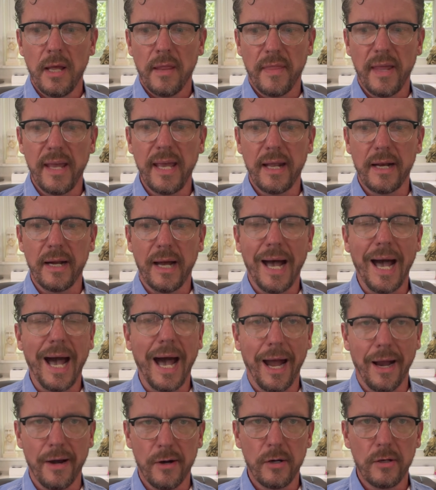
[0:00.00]
They had a
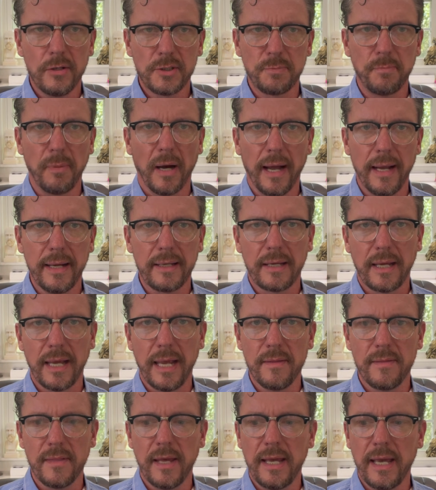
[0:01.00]
higher spike,
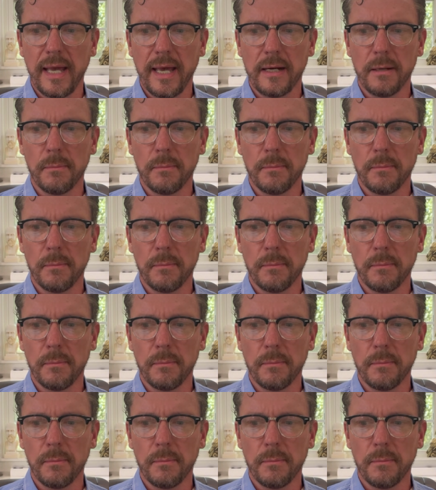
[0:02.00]
and they had